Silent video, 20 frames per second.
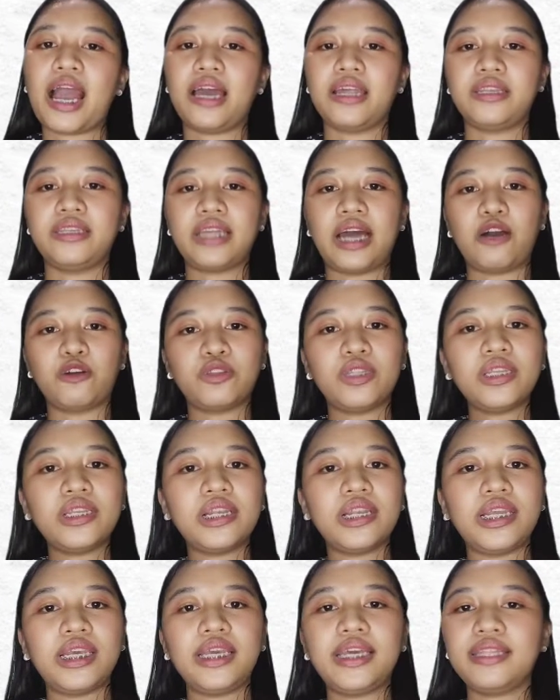
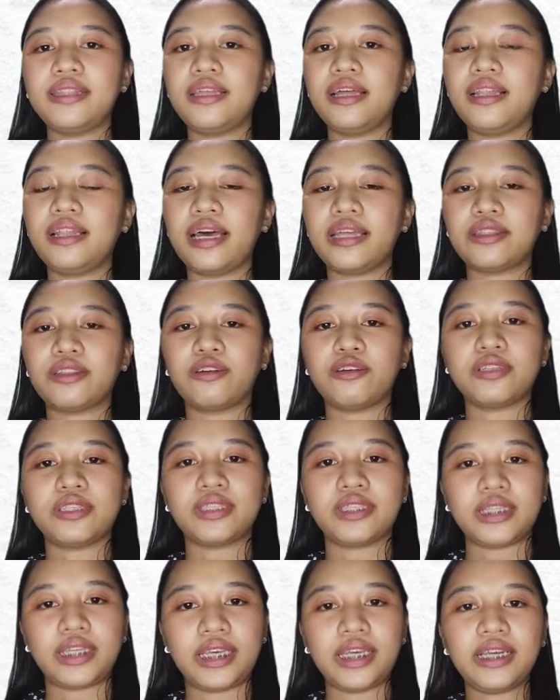Undoubtedly, the letter
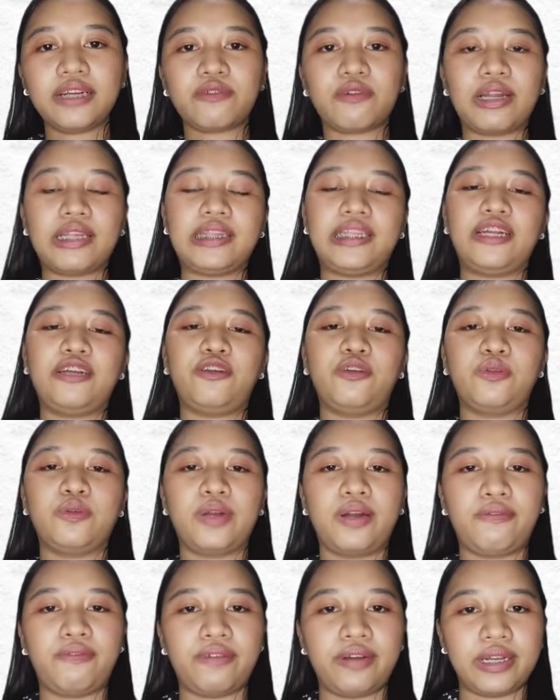C,
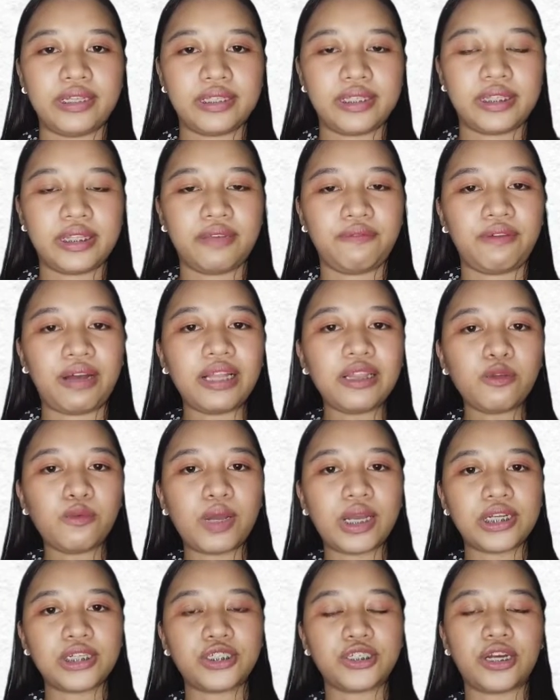criterion referenced
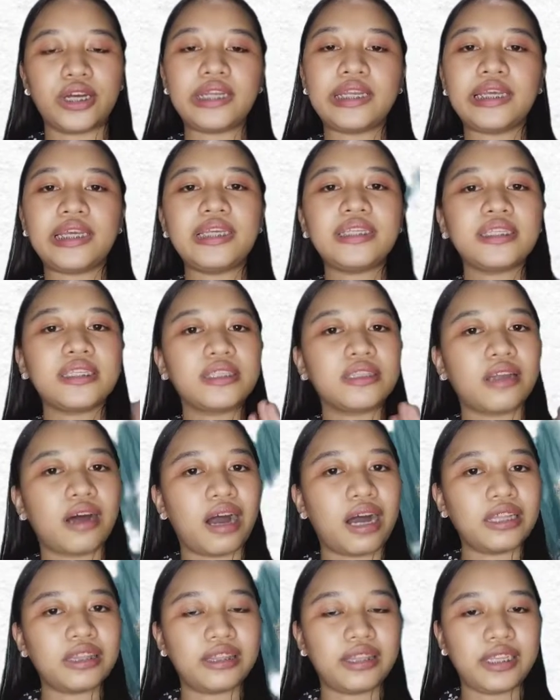evaluation, is
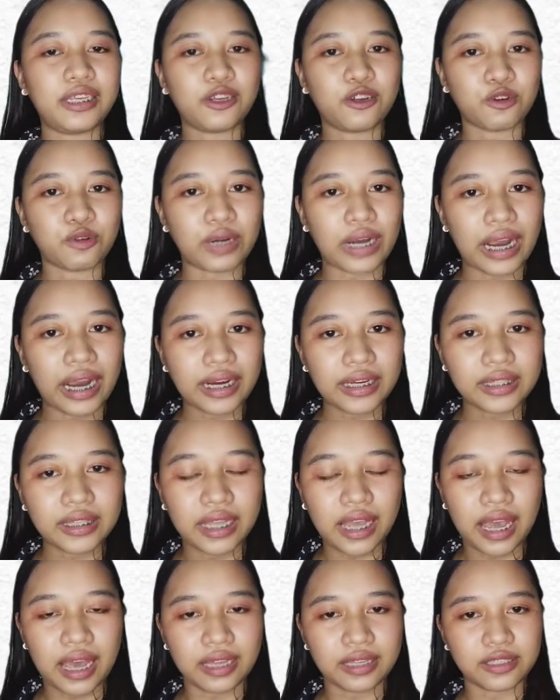not the correct
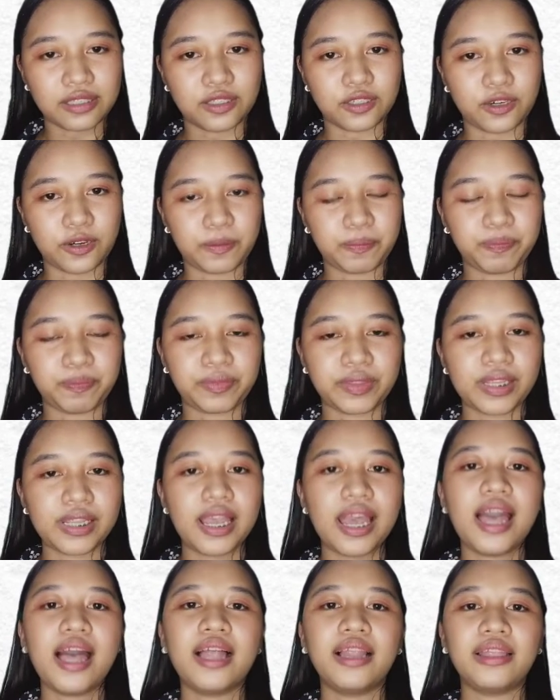answer.
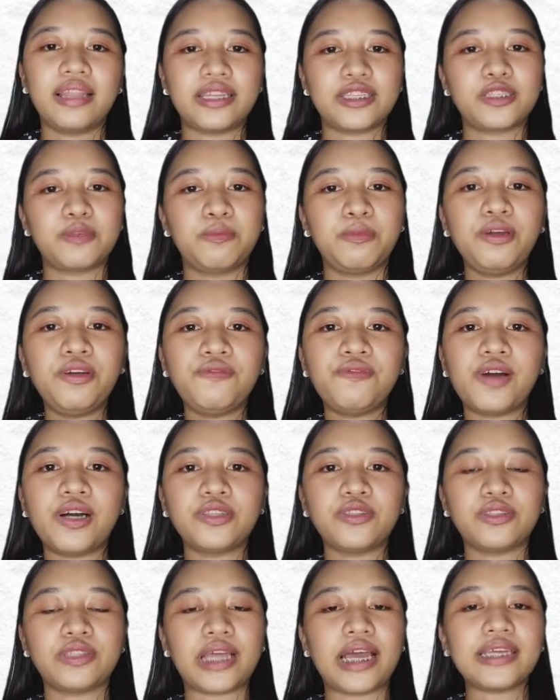Let's move
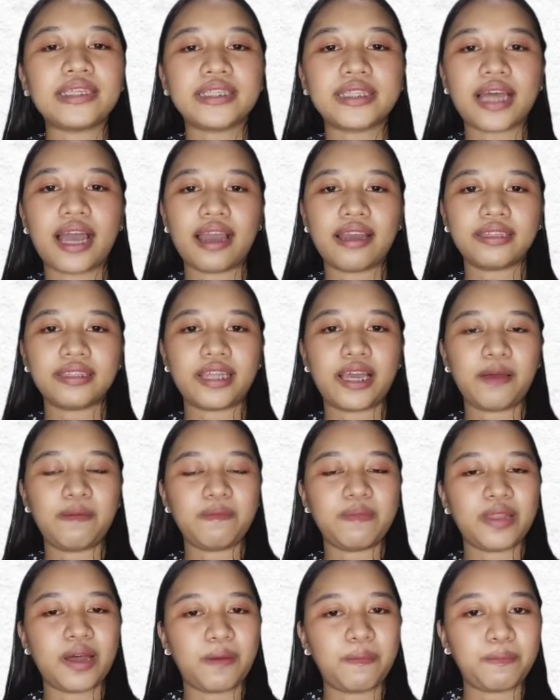on to test
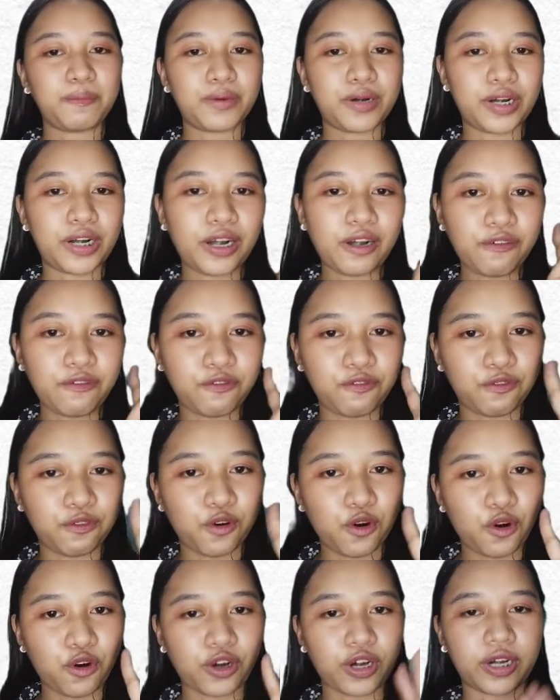item number
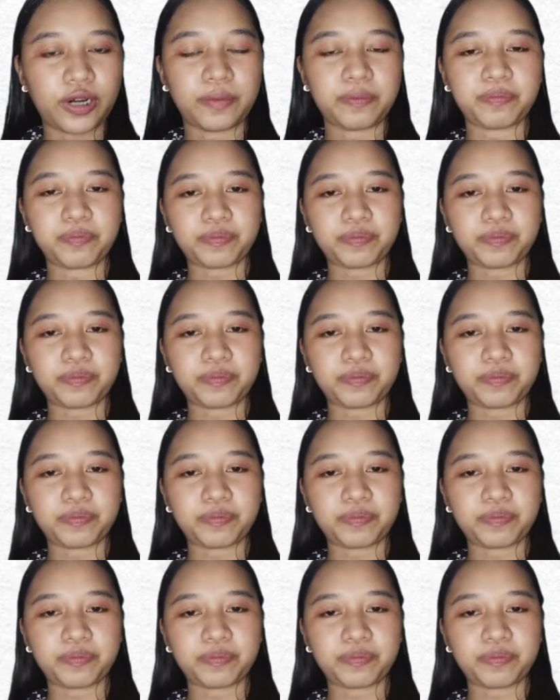4.